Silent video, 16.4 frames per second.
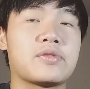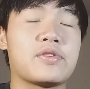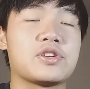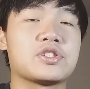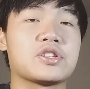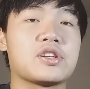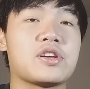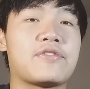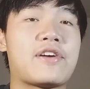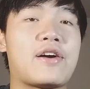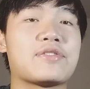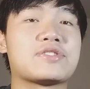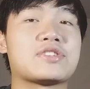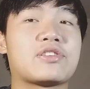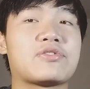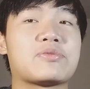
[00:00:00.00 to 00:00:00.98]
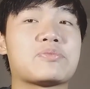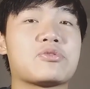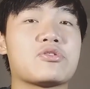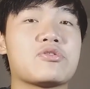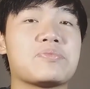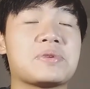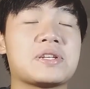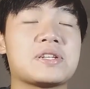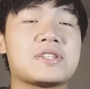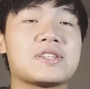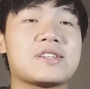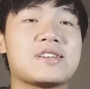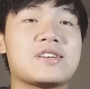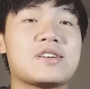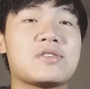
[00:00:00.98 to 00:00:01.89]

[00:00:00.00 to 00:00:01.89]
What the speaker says: eventually, I found self-improvement,